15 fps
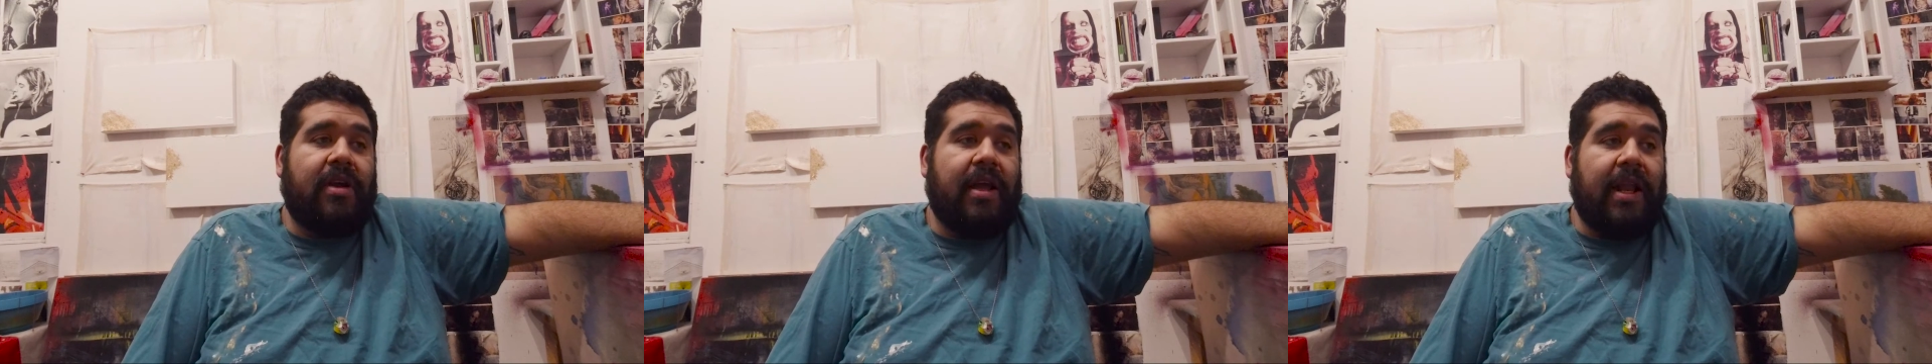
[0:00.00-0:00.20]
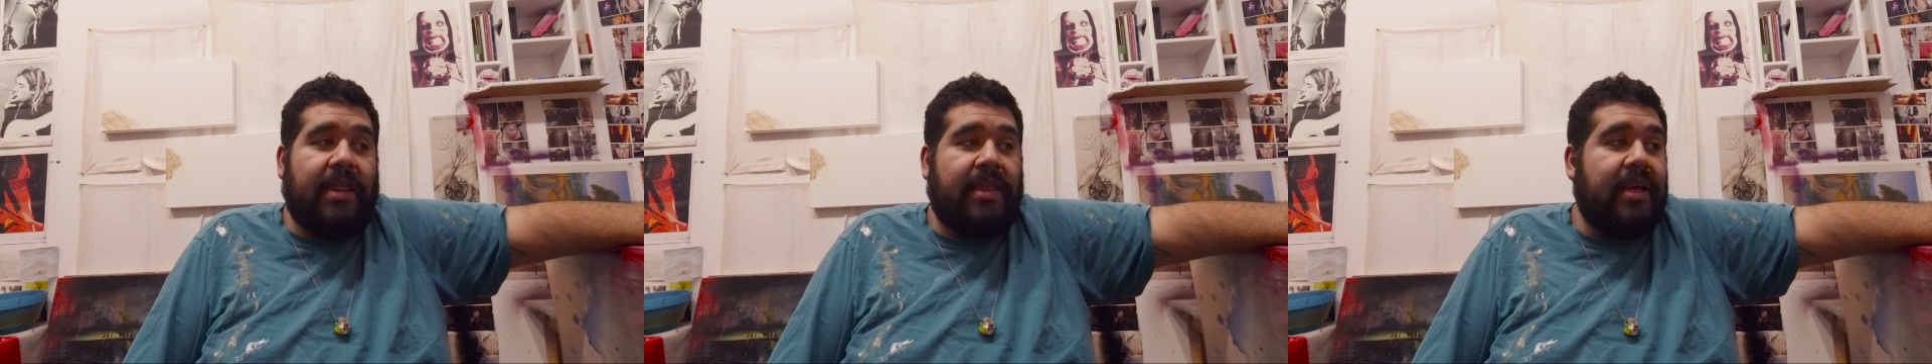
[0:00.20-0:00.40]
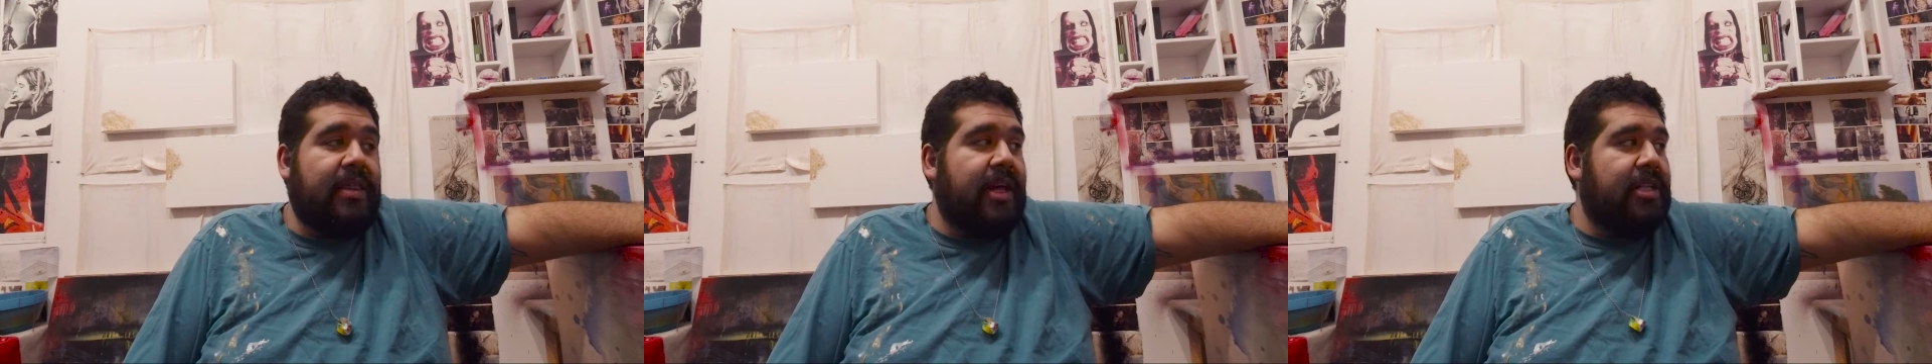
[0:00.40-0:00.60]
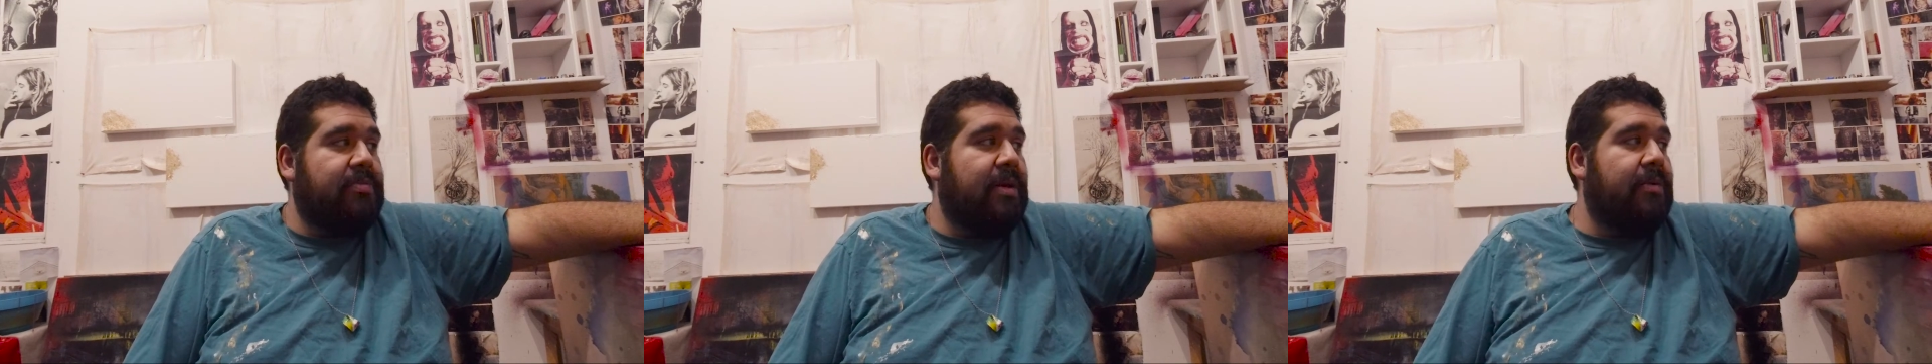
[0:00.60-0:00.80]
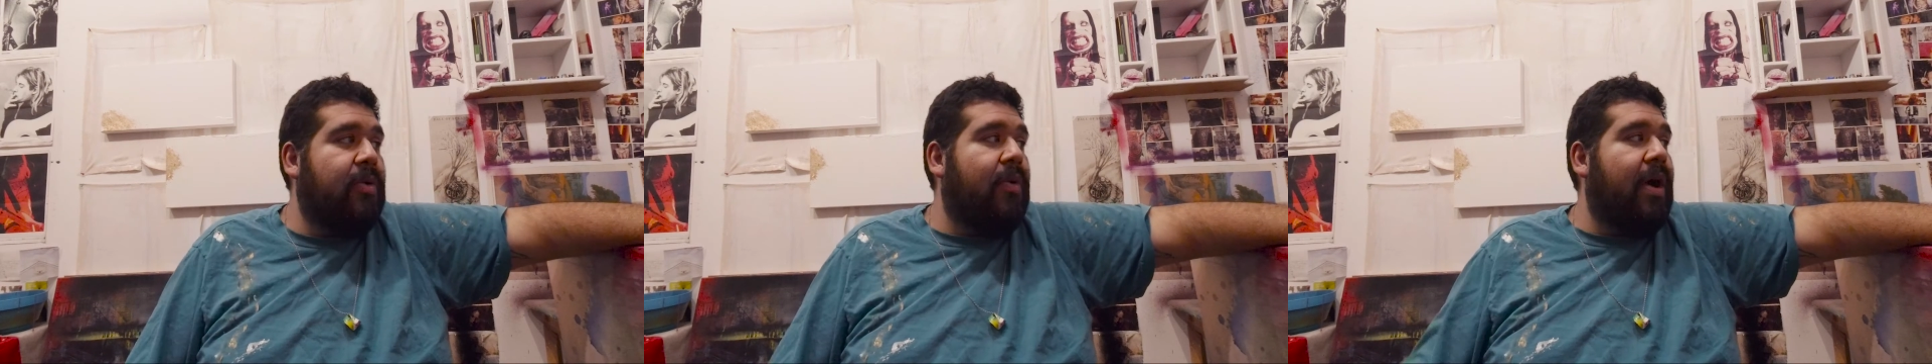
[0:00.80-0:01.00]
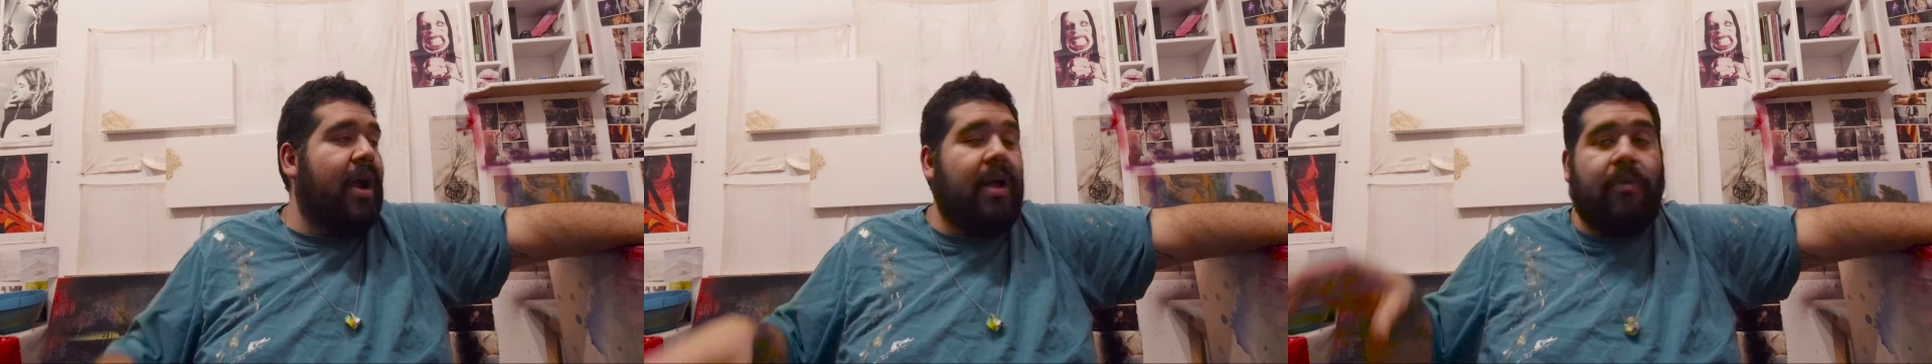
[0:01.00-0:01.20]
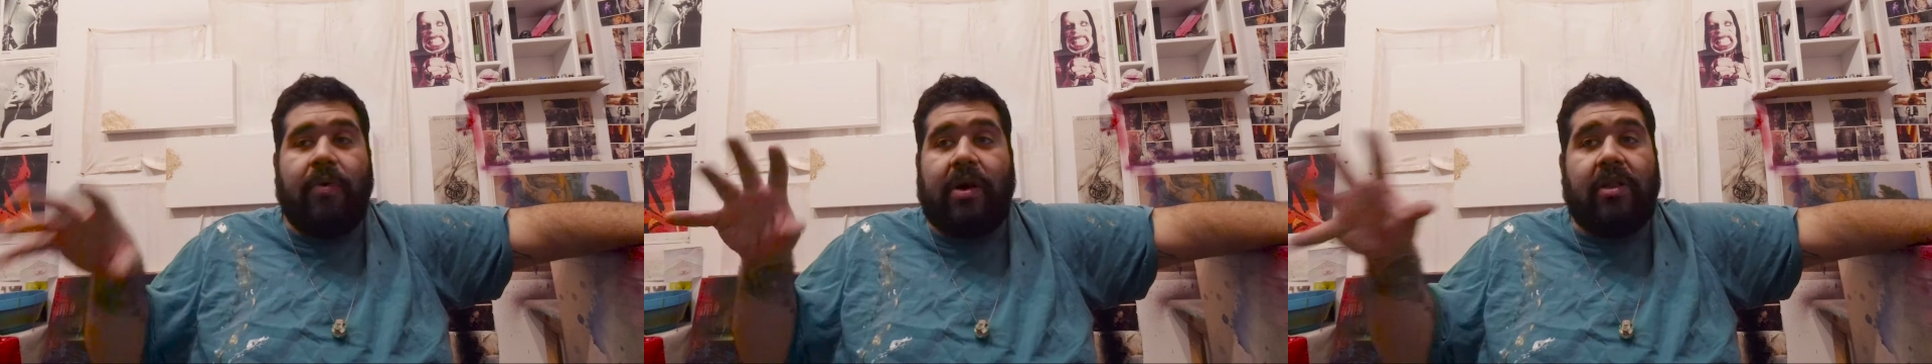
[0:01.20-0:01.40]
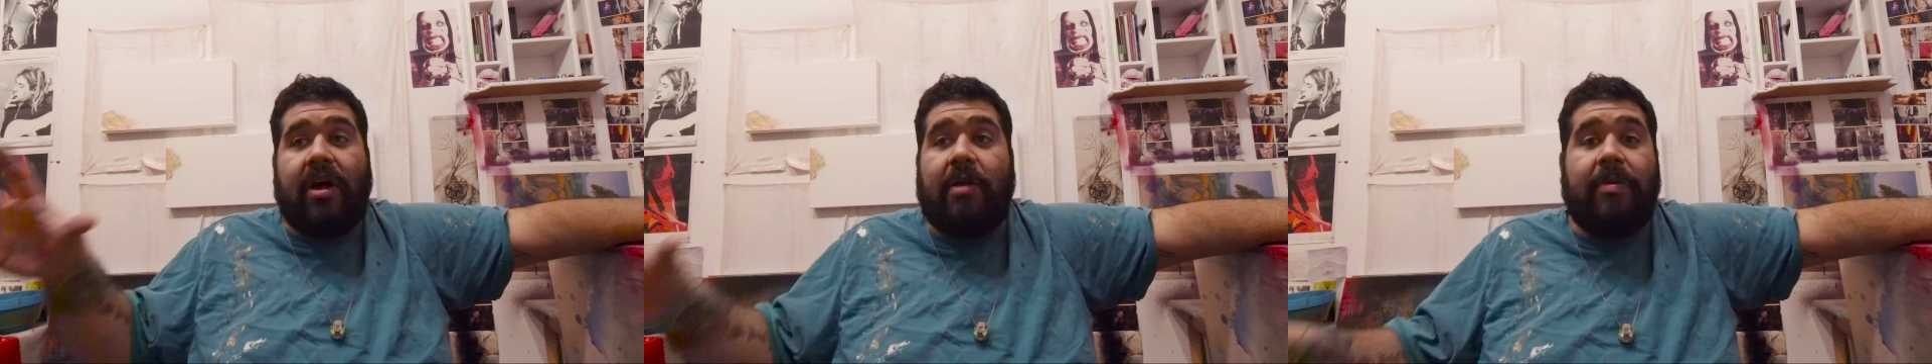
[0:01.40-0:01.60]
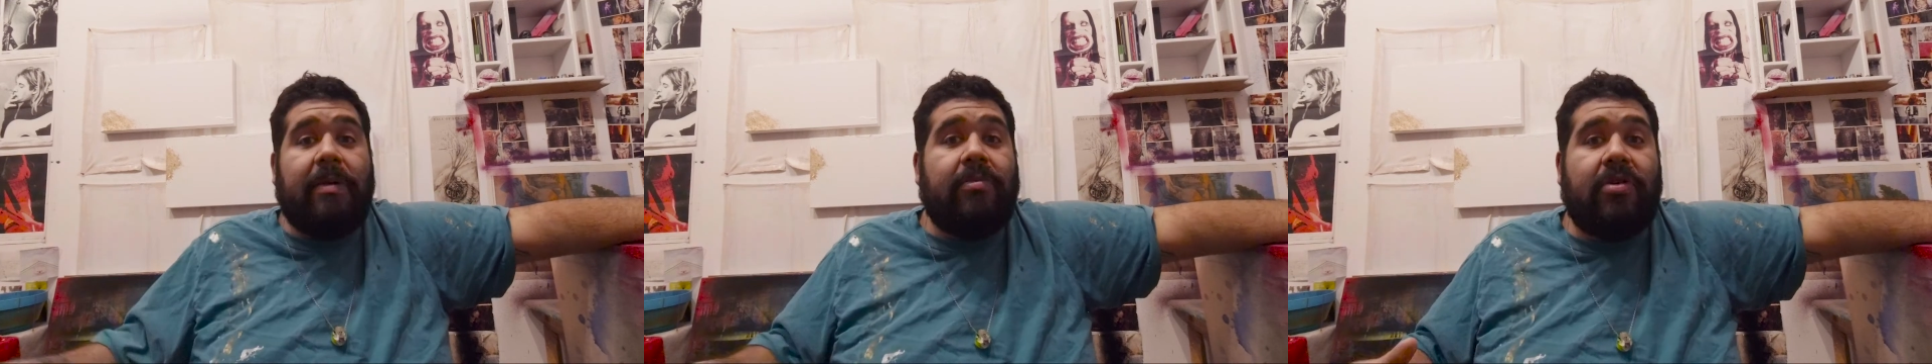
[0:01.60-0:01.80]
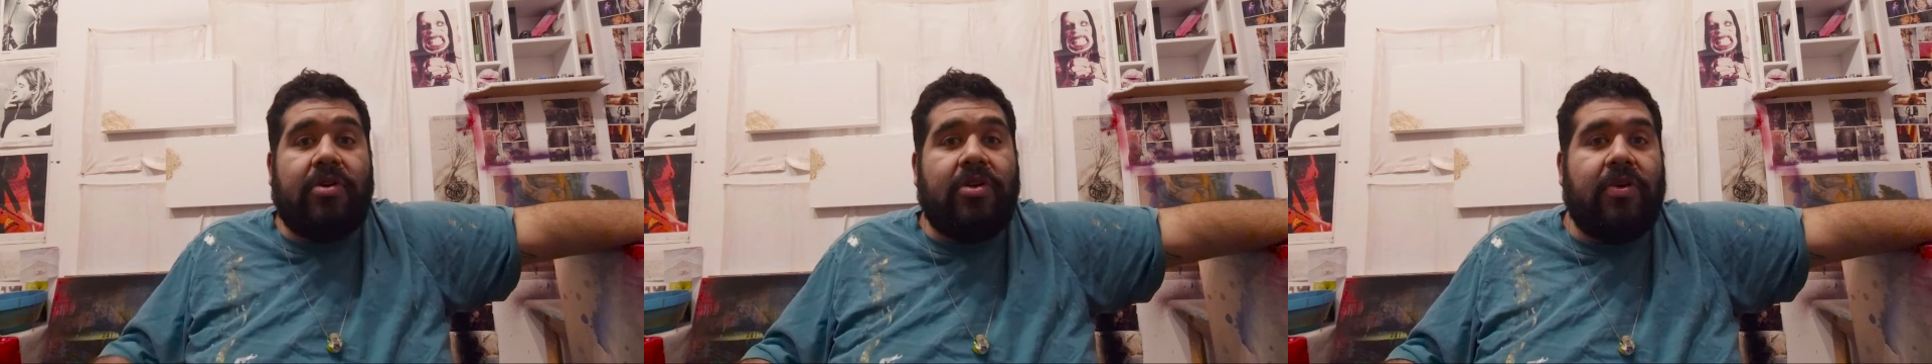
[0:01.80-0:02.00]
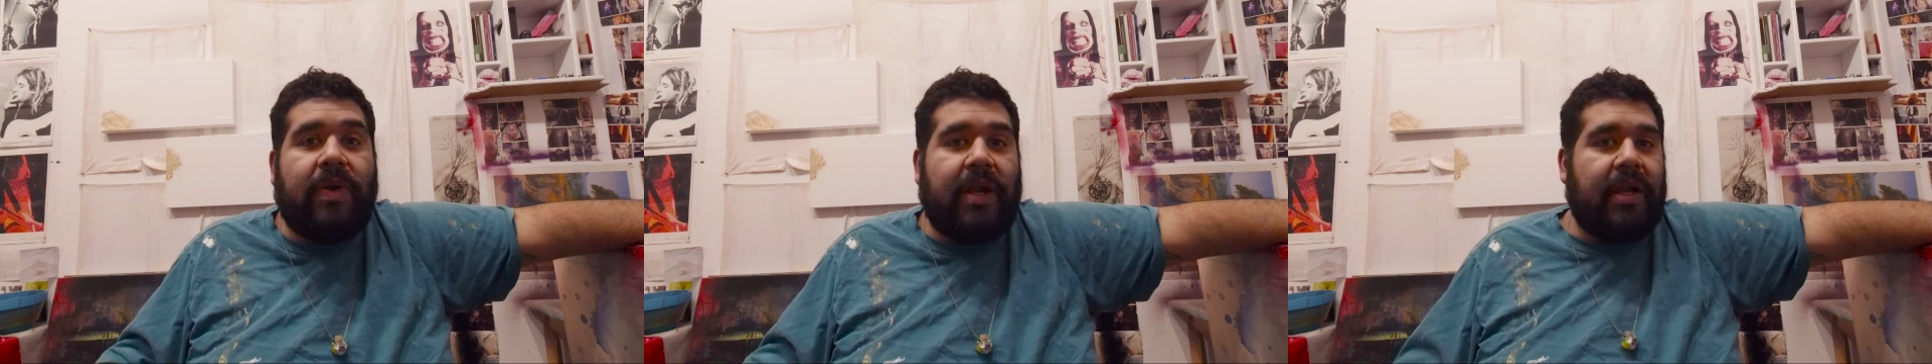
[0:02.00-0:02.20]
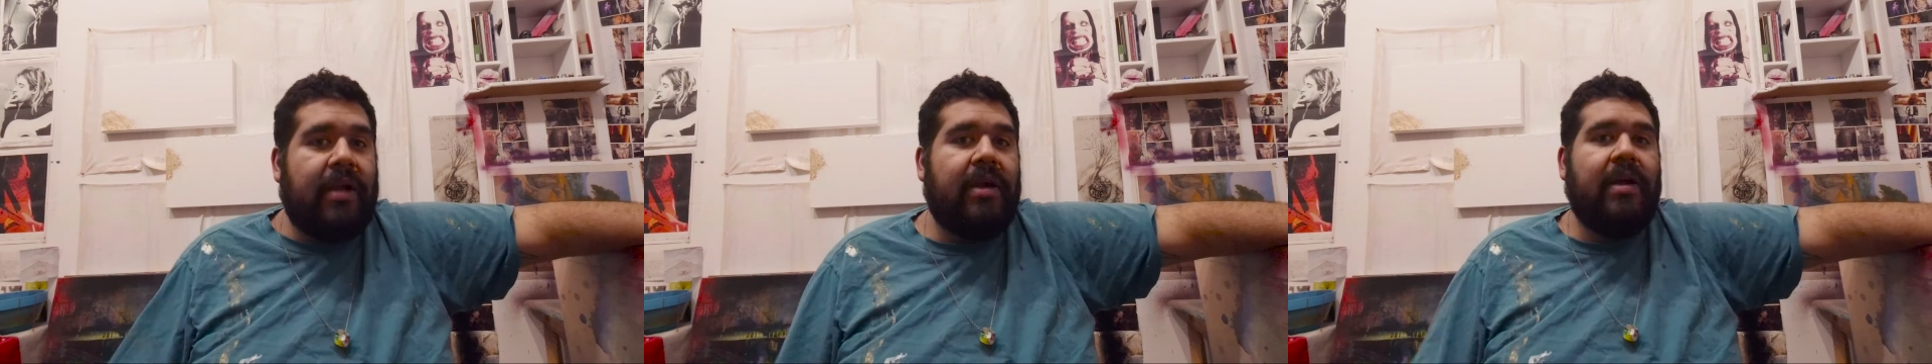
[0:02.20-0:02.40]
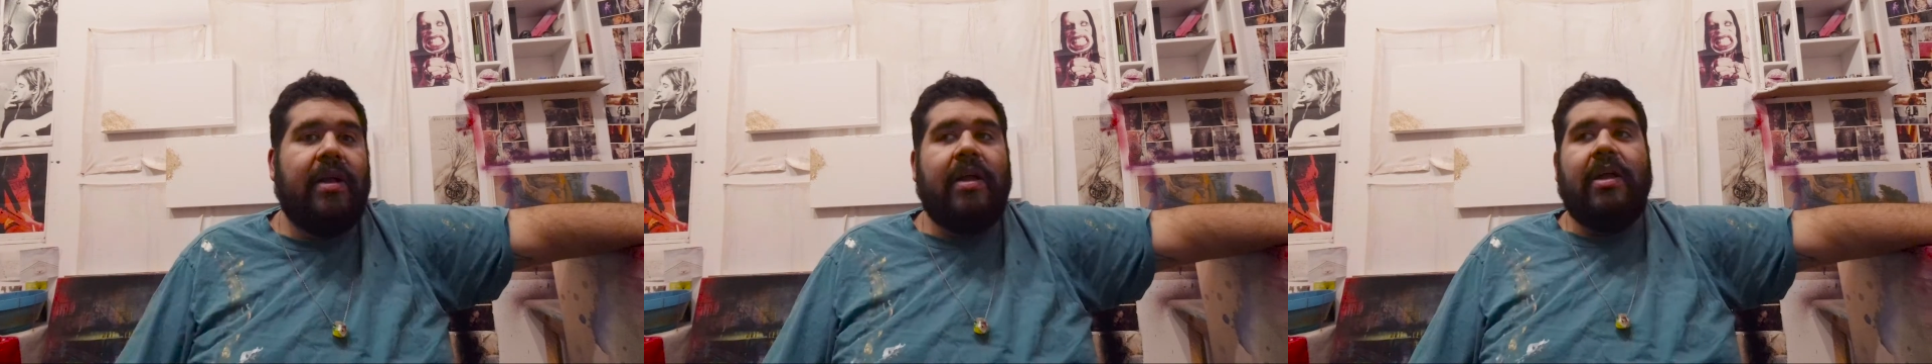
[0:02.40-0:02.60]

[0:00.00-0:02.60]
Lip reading: and I think that's maybe what a lot of people are doing